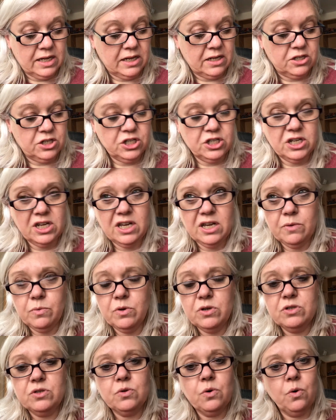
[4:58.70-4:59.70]
She
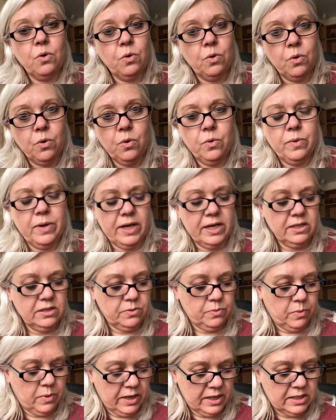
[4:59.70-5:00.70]
was
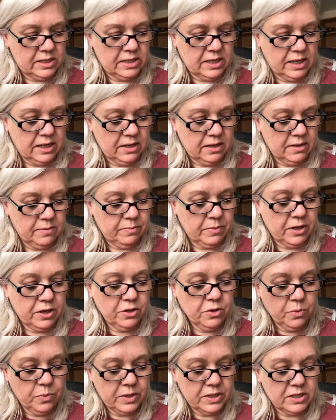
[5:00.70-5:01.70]
always waiting by
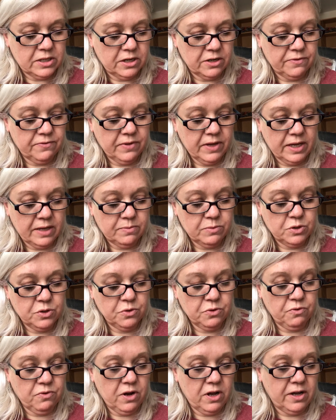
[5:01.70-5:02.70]
the window for him
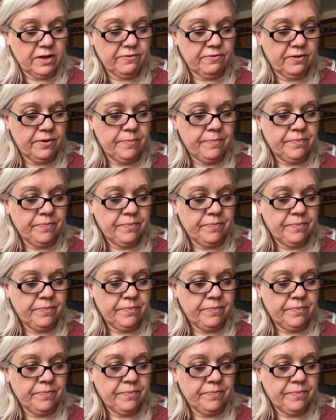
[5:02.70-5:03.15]
to arrive.